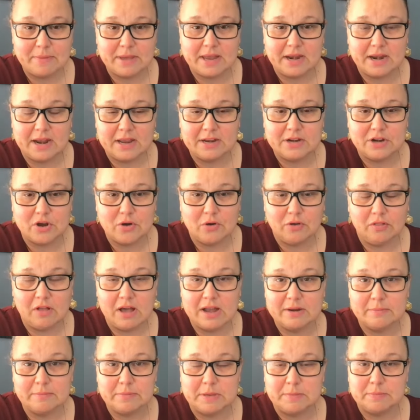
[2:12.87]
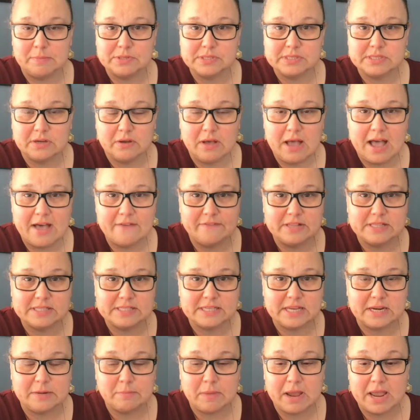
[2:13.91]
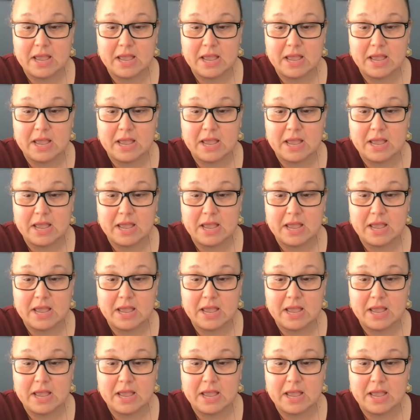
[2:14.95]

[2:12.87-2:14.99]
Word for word: but I know a lot of people still haven't seen.